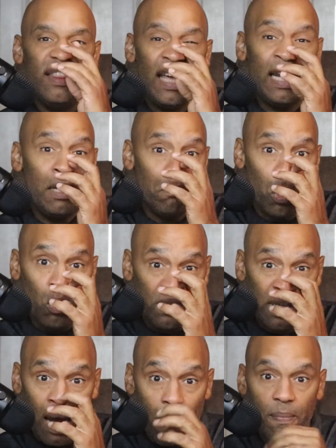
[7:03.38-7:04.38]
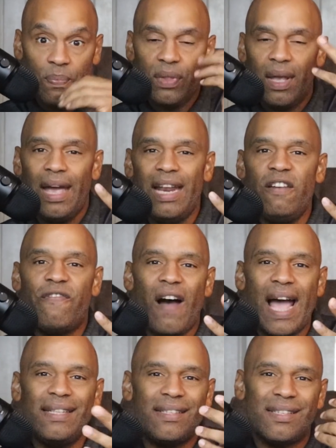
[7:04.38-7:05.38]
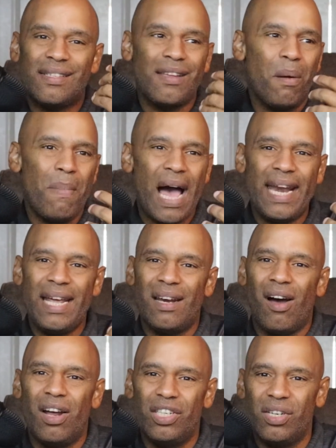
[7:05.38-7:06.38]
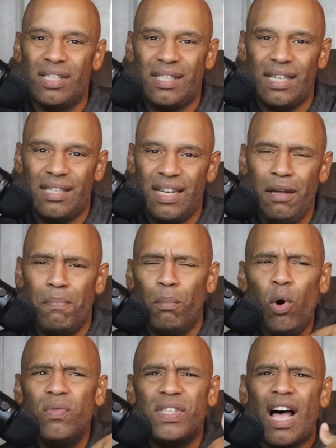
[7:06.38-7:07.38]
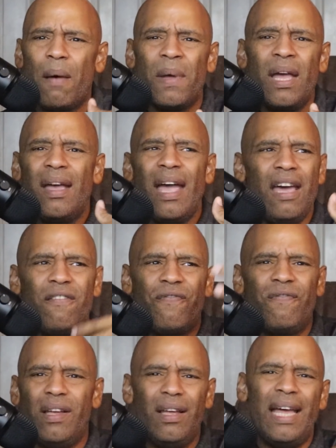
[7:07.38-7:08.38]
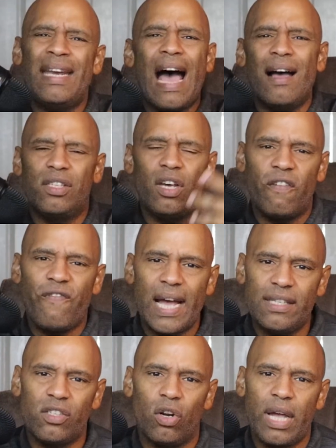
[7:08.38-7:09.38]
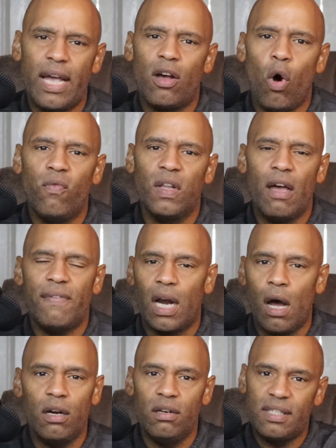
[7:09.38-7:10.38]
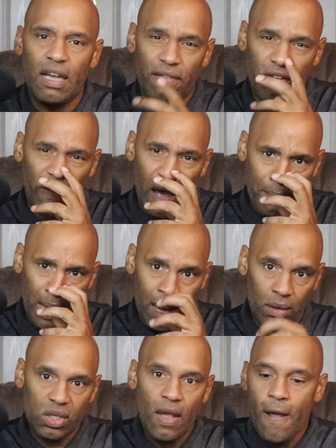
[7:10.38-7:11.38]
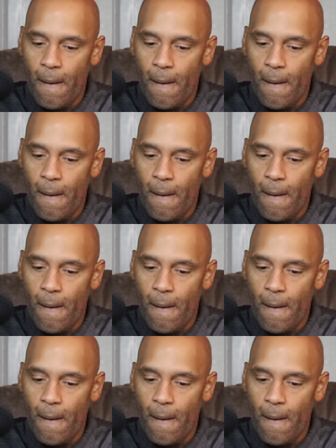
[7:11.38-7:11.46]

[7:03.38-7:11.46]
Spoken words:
Then he moves up and he fights somebody at 160. He moves up and now he's going to fight Sergey Kovalev at 175 pounds.